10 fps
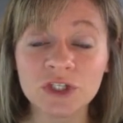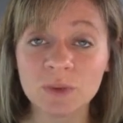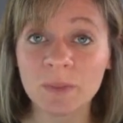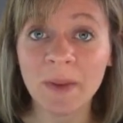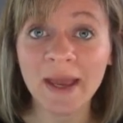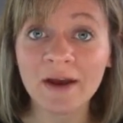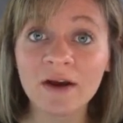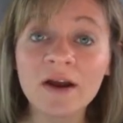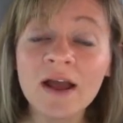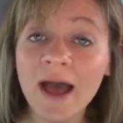to
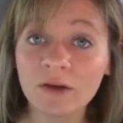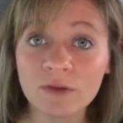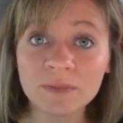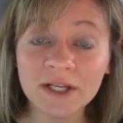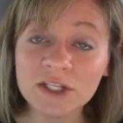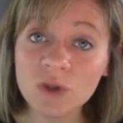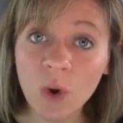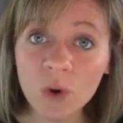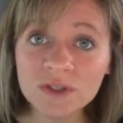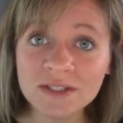repair and replace
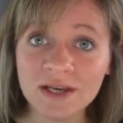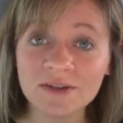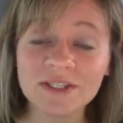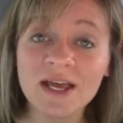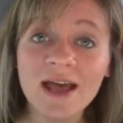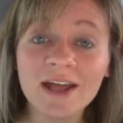old cells.